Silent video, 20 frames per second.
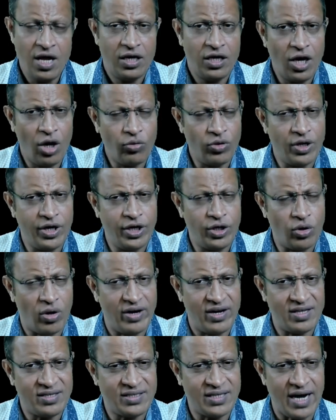now you need to
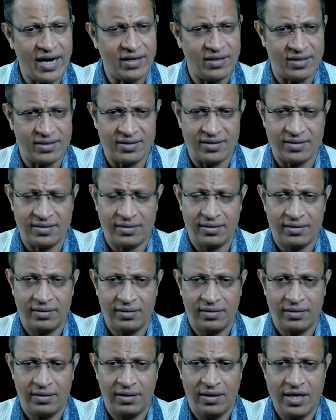understand this.
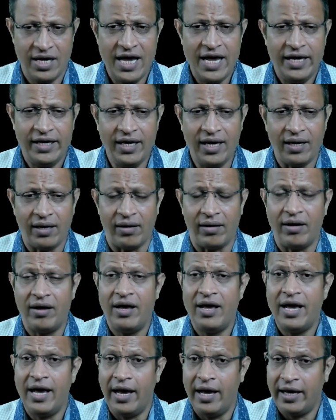Here,
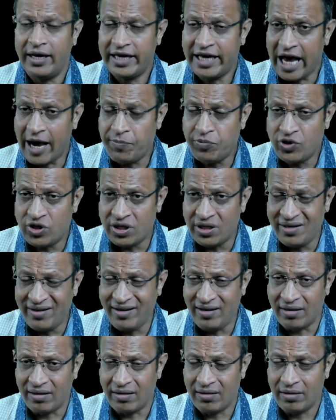
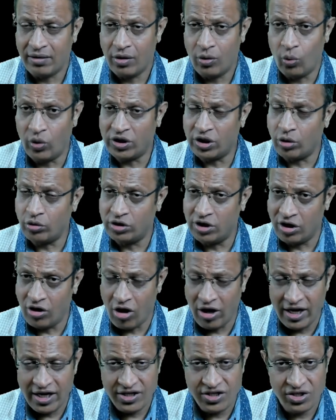capturing without the
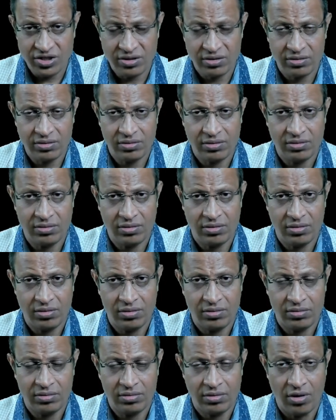knowledge
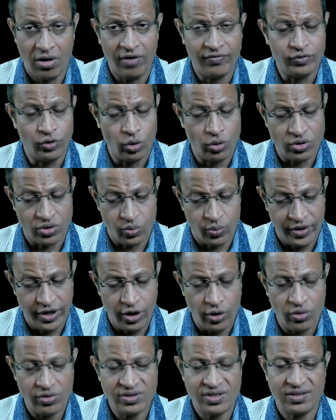of those
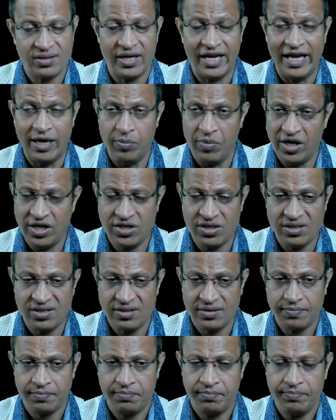videos, images,